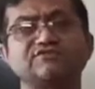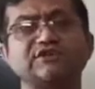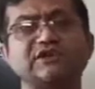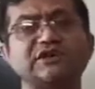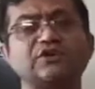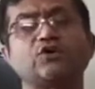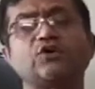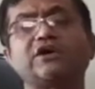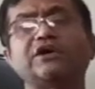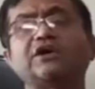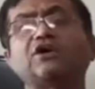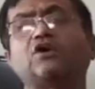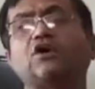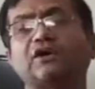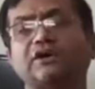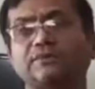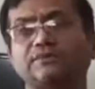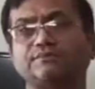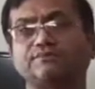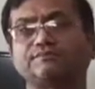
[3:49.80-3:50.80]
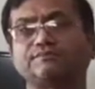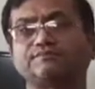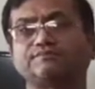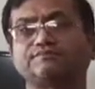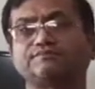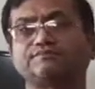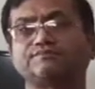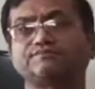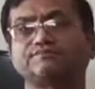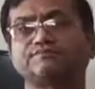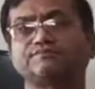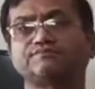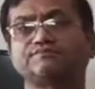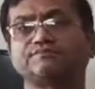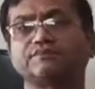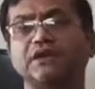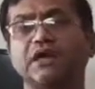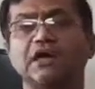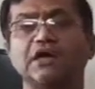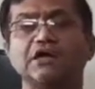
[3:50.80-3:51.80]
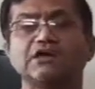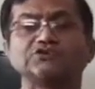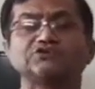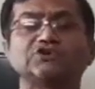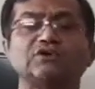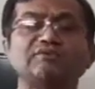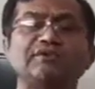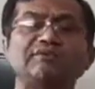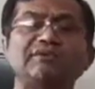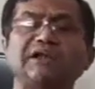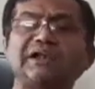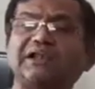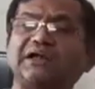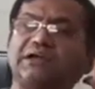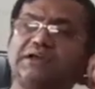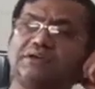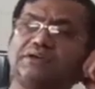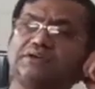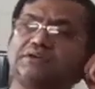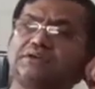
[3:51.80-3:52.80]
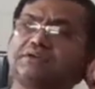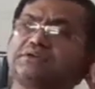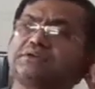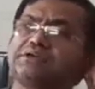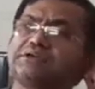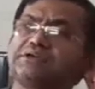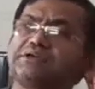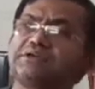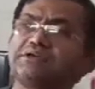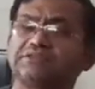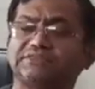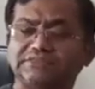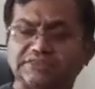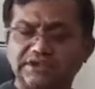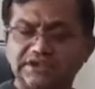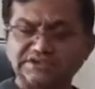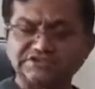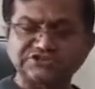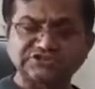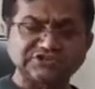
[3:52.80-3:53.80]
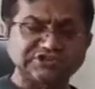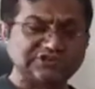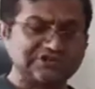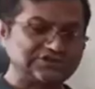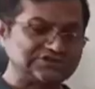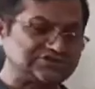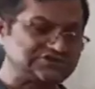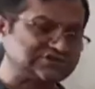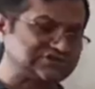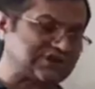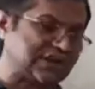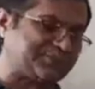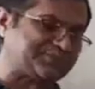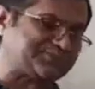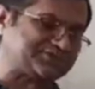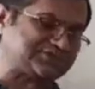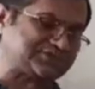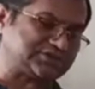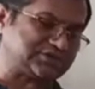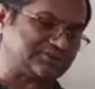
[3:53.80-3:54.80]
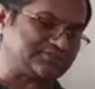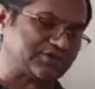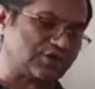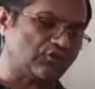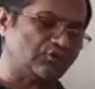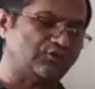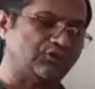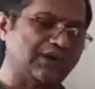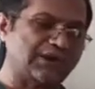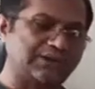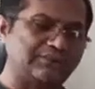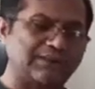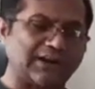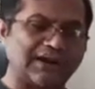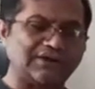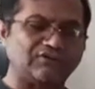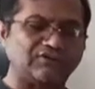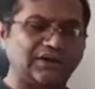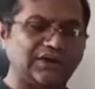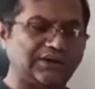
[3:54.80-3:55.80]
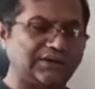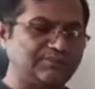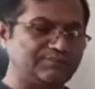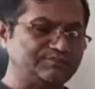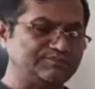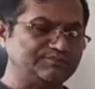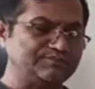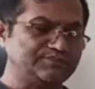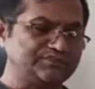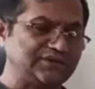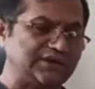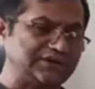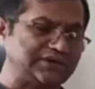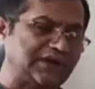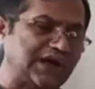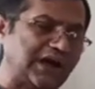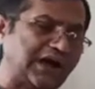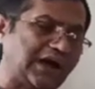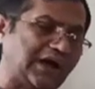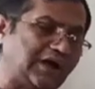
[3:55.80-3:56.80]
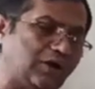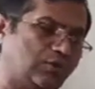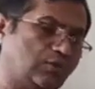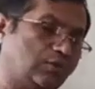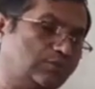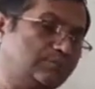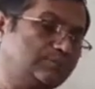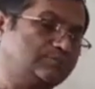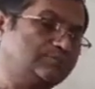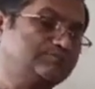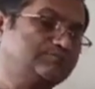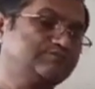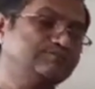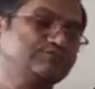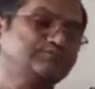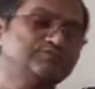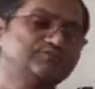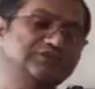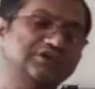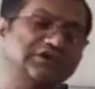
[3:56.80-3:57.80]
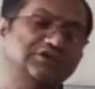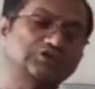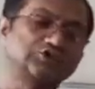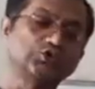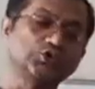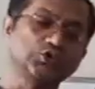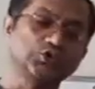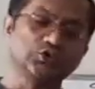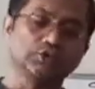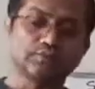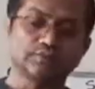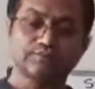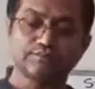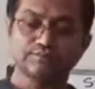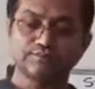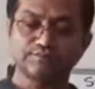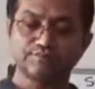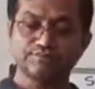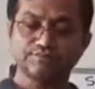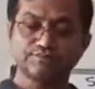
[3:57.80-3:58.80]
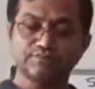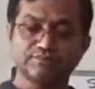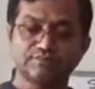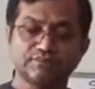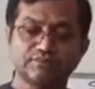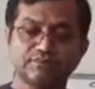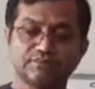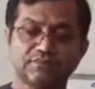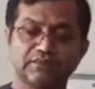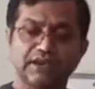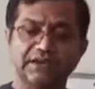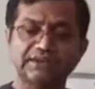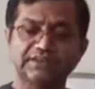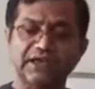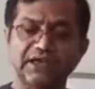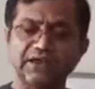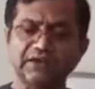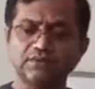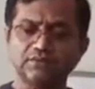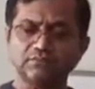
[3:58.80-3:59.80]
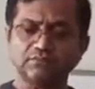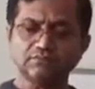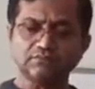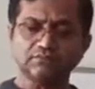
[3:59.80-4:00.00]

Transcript: will going on. So we will learn its steps one by one, that how they do, and then